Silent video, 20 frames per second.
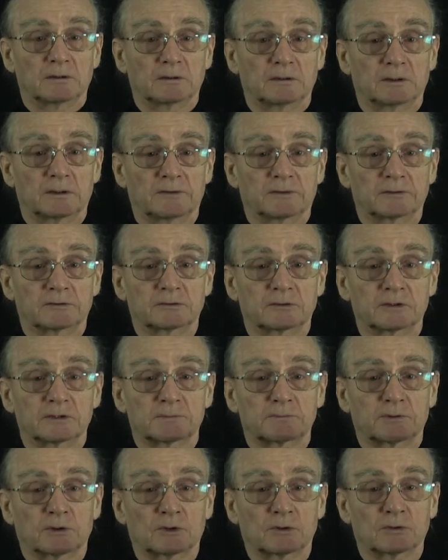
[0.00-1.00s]
and the
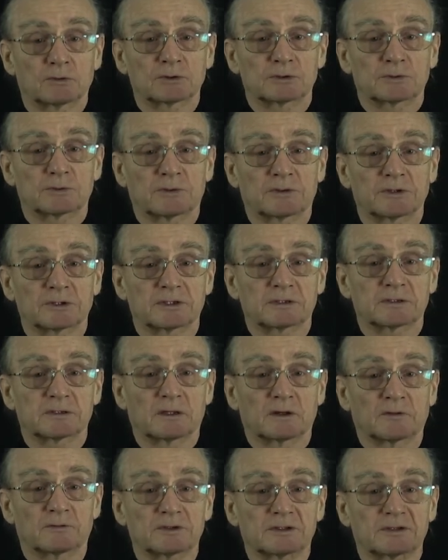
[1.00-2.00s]
transpose with
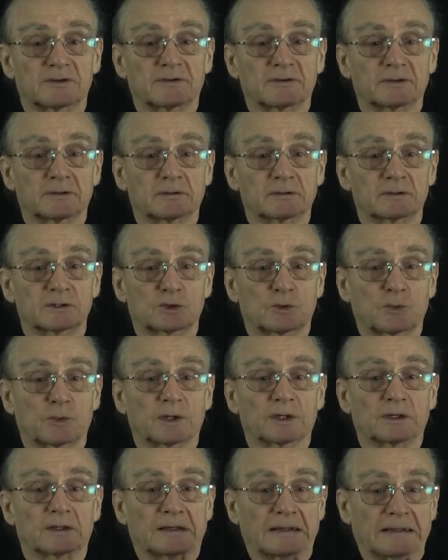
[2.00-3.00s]
itself is the
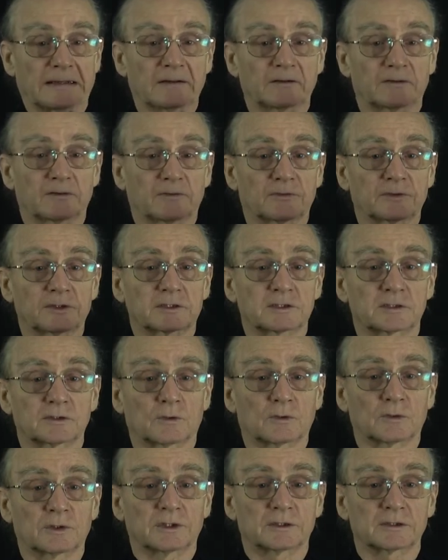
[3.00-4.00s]
squared length of it.
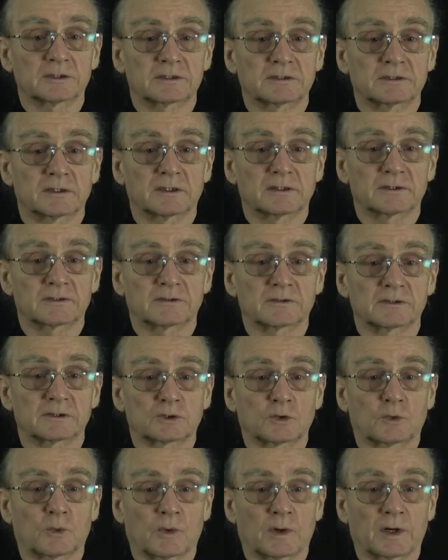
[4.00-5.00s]
So here stands the
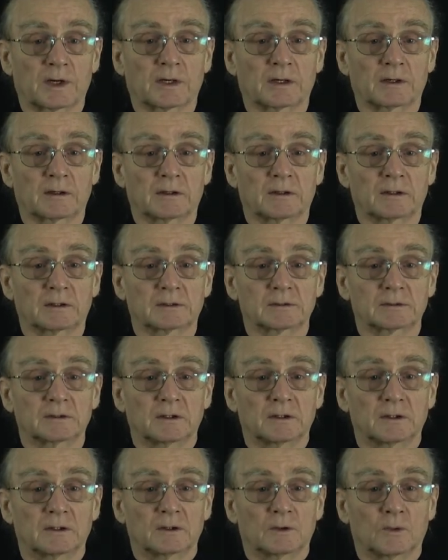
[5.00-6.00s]
squared,
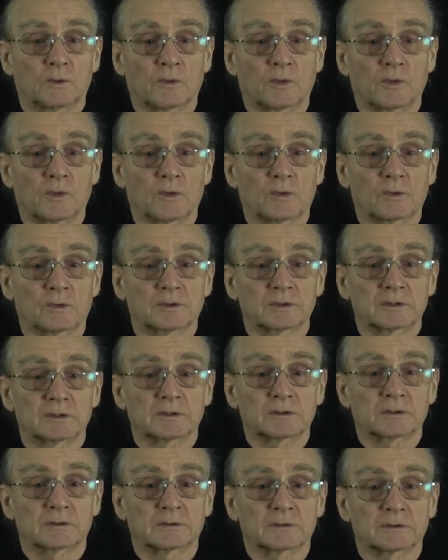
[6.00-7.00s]
or
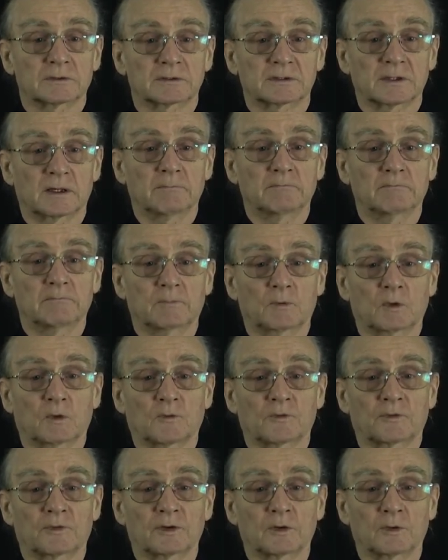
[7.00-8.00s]
the sum
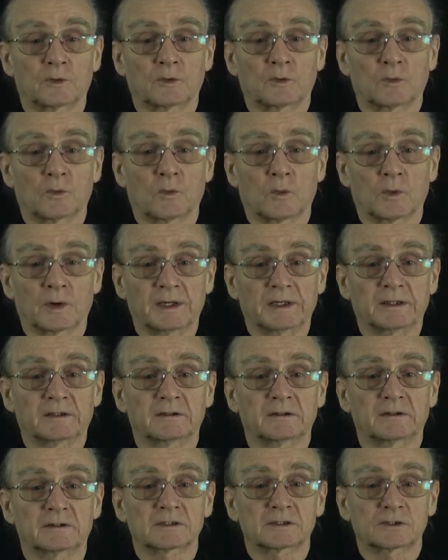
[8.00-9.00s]
of the
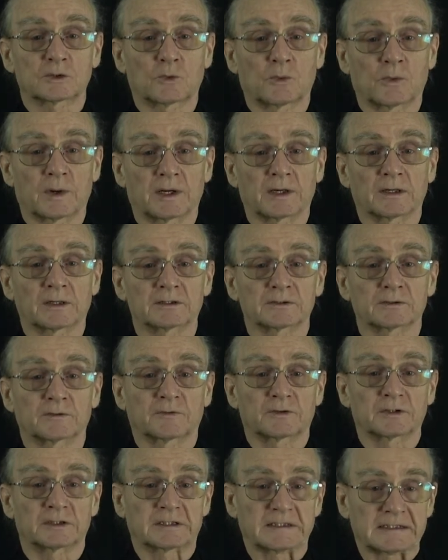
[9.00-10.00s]
weighted squares
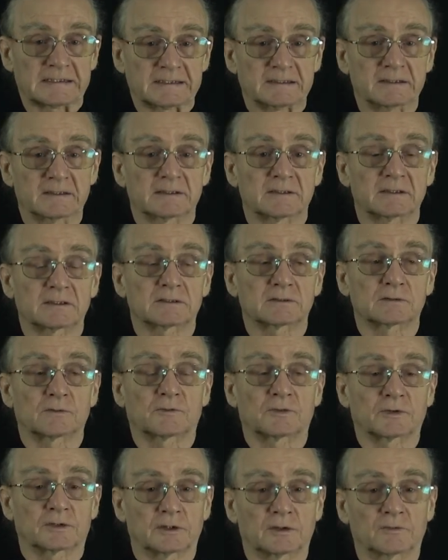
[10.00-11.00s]
of the distances
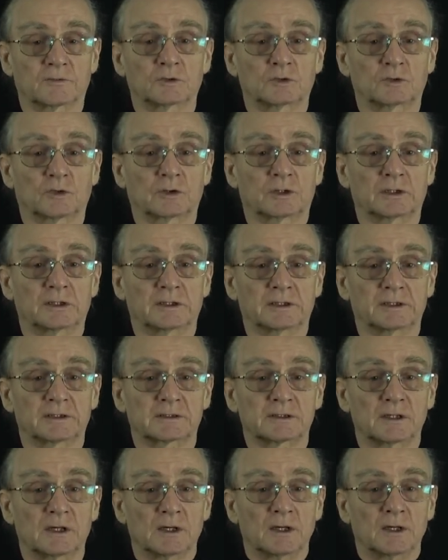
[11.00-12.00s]
of the given
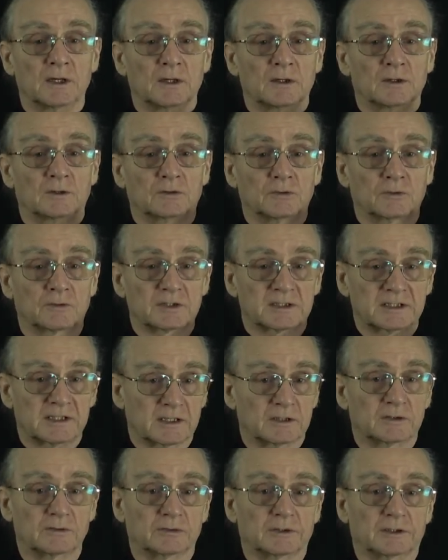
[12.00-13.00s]
coordinates to the
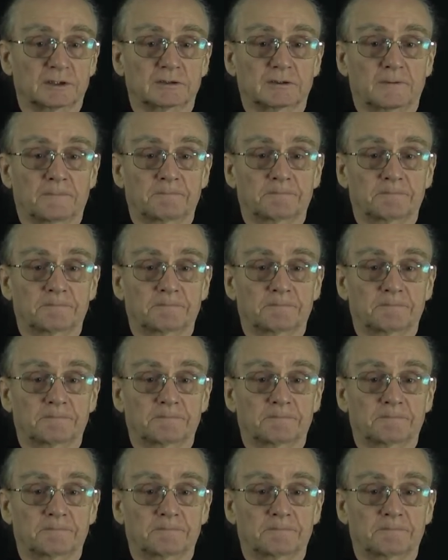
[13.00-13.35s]
centroid.